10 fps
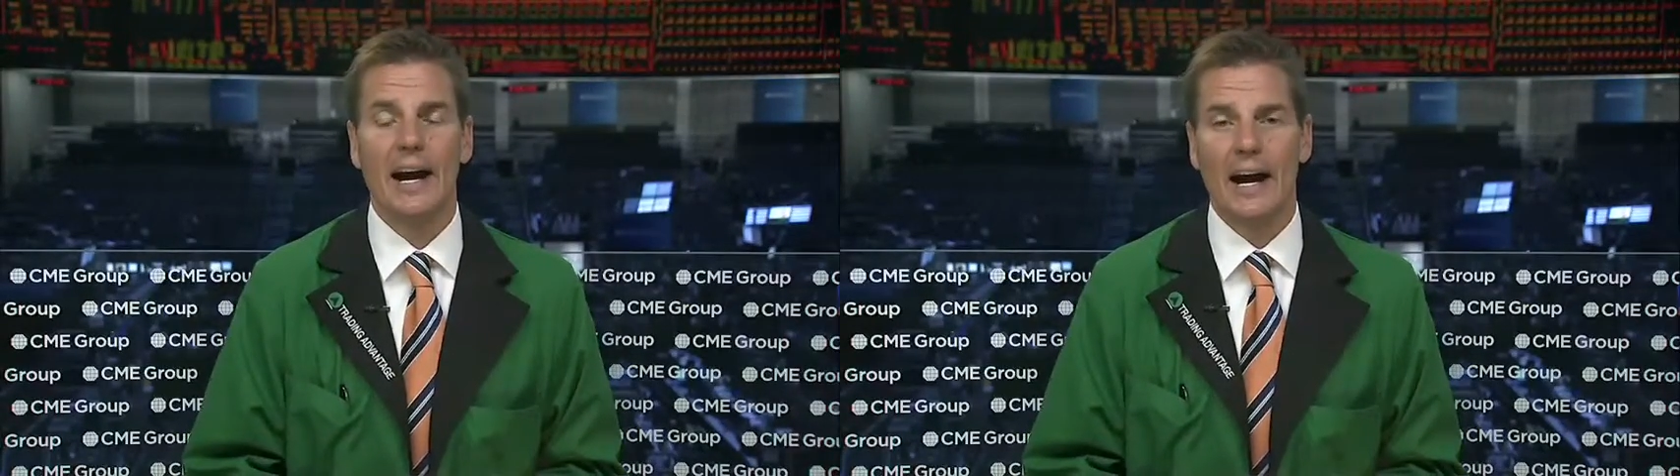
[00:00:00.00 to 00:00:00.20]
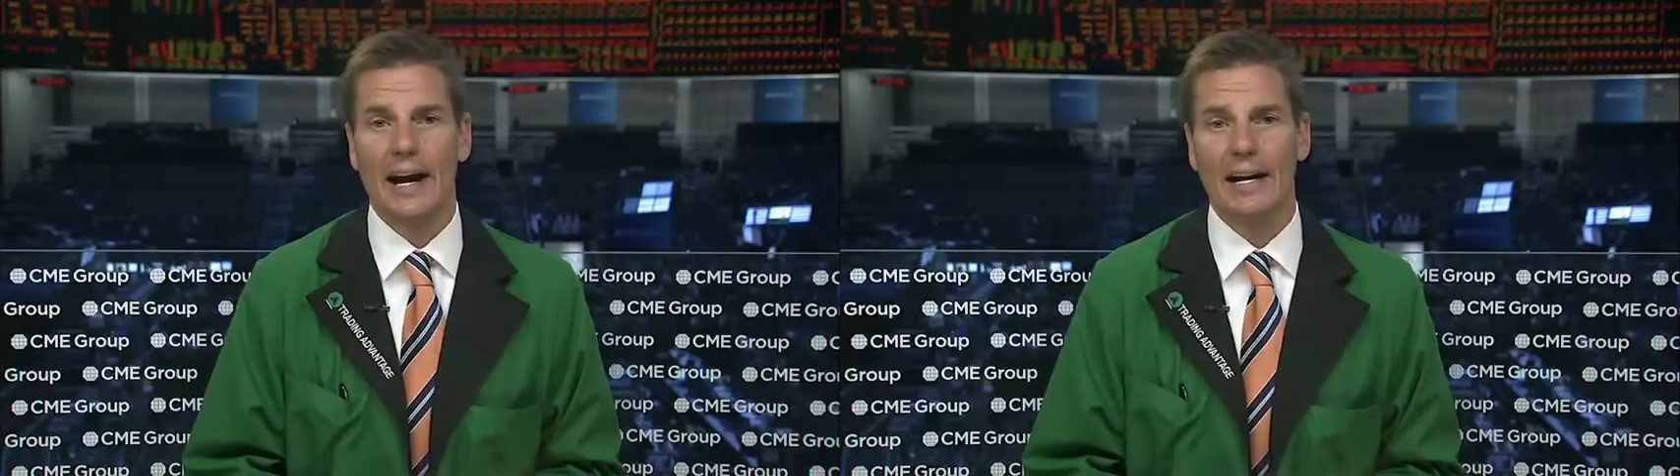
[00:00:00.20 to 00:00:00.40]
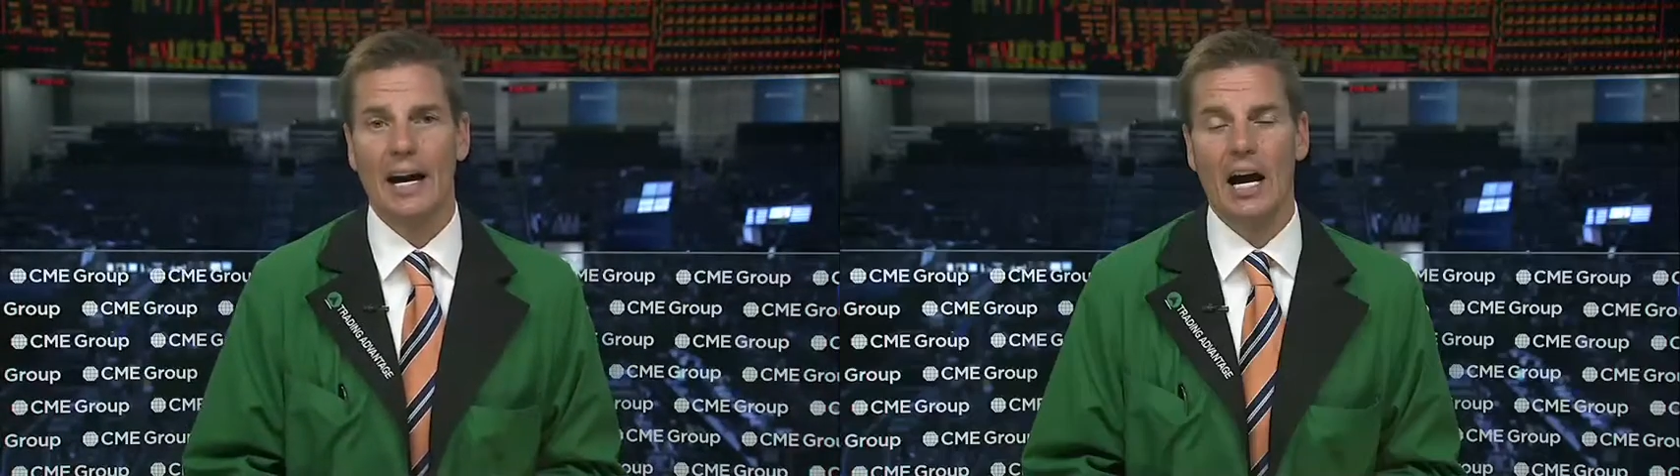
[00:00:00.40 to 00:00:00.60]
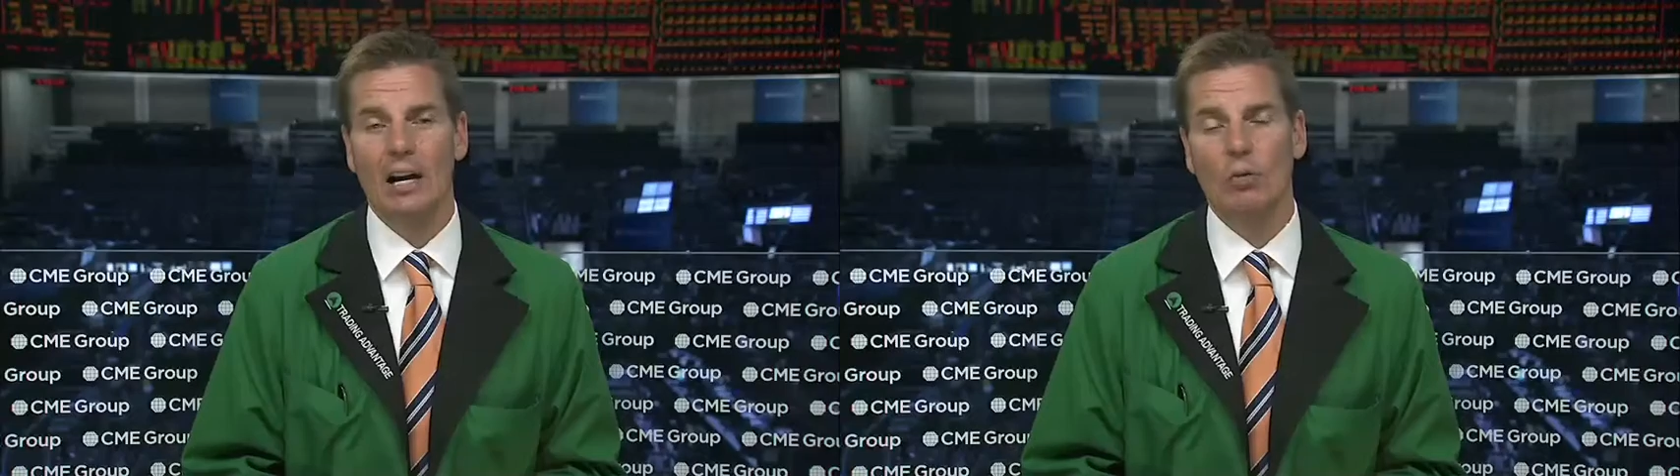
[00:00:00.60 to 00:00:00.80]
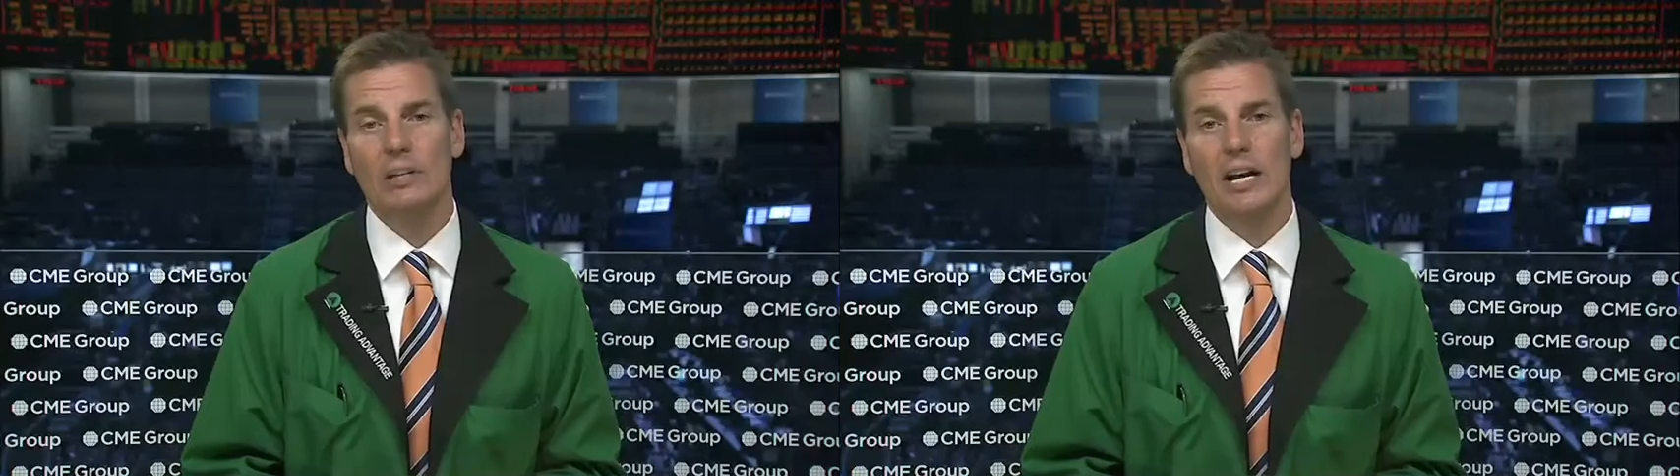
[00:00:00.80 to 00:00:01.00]
on
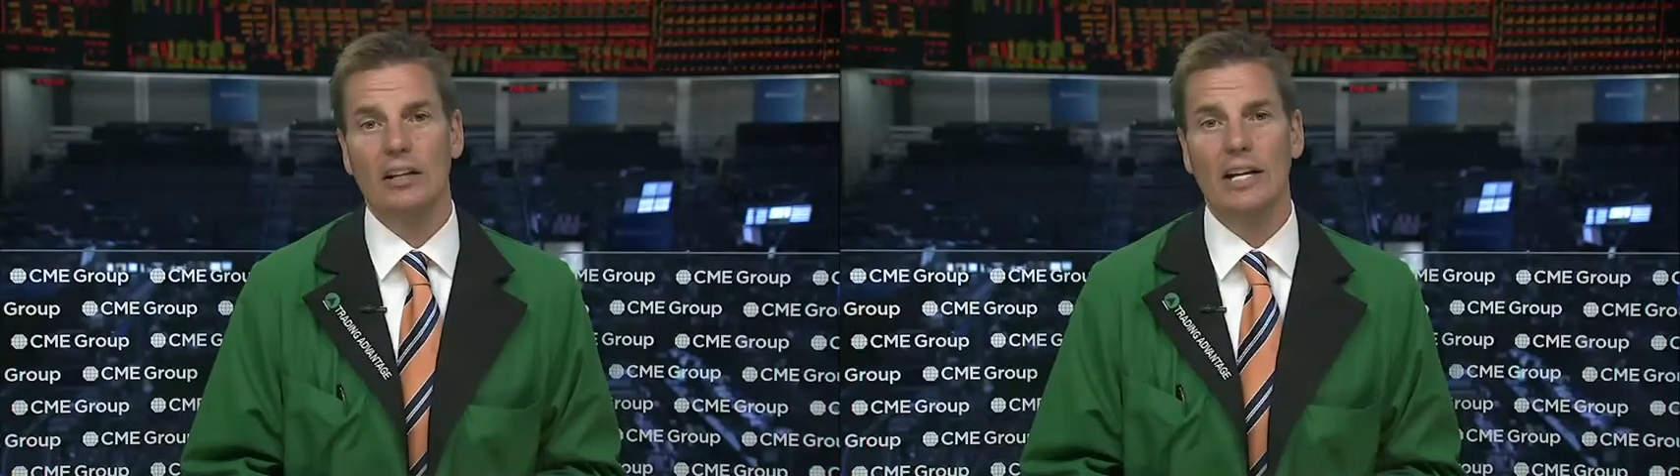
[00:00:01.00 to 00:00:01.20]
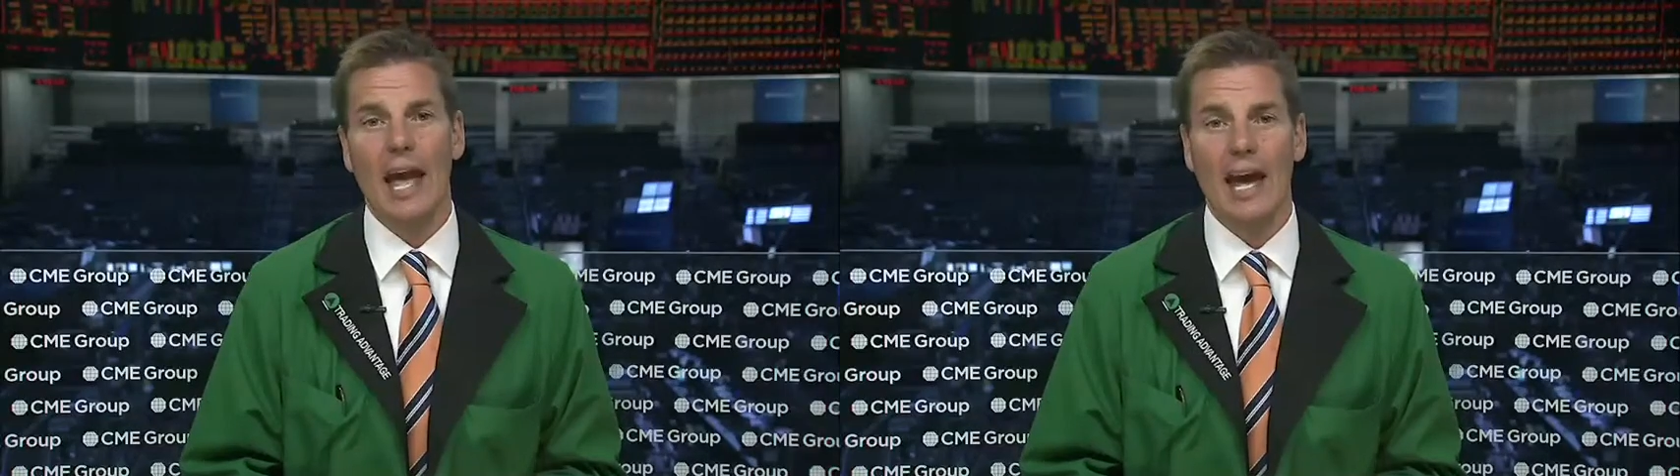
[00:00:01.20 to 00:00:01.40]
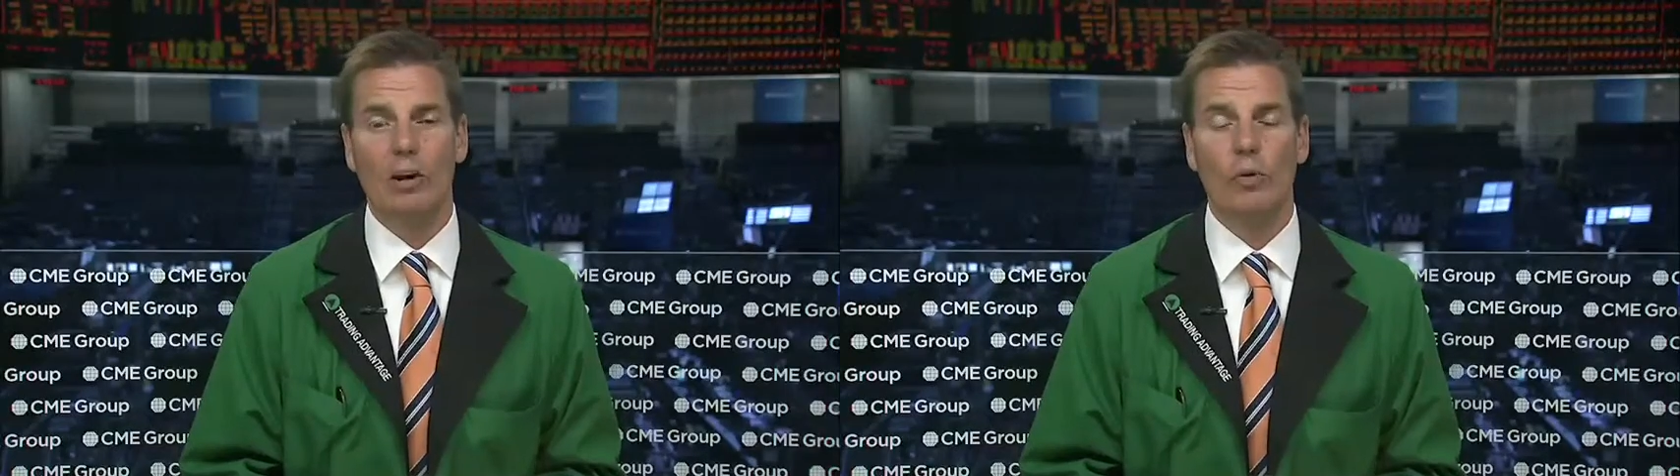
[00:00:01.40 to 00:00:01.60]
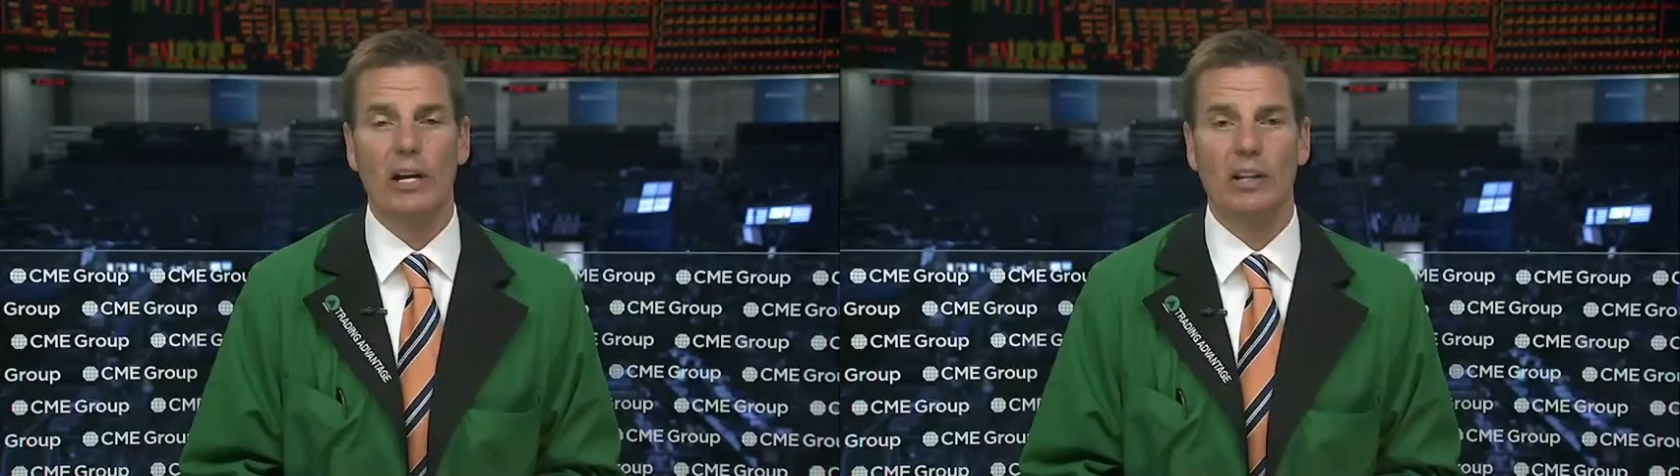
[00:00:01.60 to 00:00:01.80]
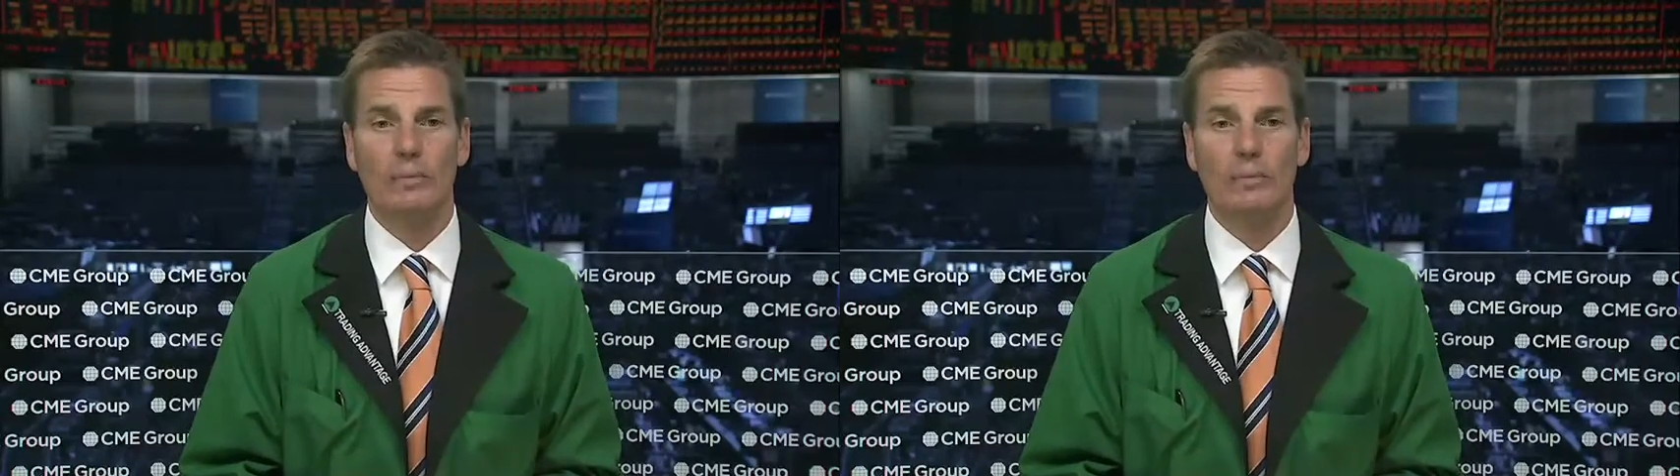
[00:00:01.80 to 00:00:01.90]
a daily and a weekly